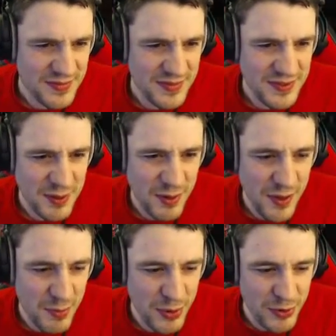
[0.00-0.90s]
What have we
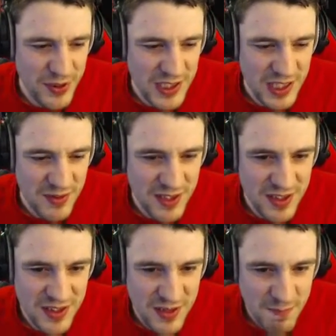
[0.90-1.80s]
got? Paul
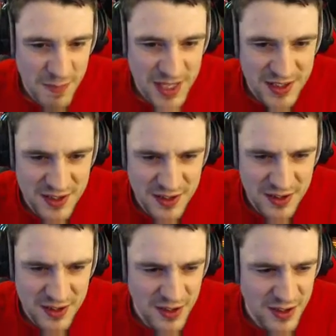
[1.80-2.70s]
Stevens,
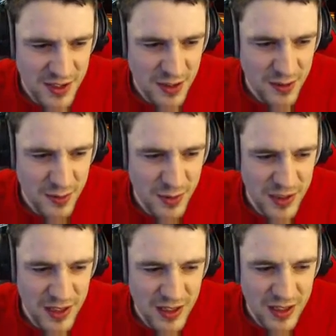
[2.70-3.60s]
Master,
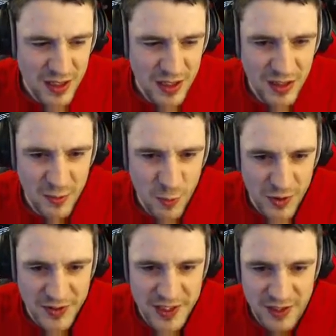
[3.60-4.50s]
Cobra,
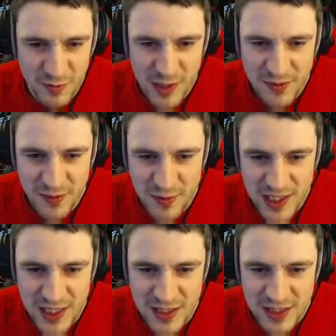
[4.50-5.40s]
Wanted, Wing of
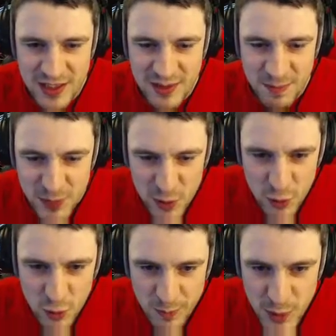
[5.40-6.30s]
3.
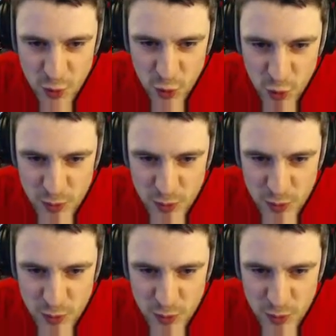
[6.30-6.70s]
Pew, pew.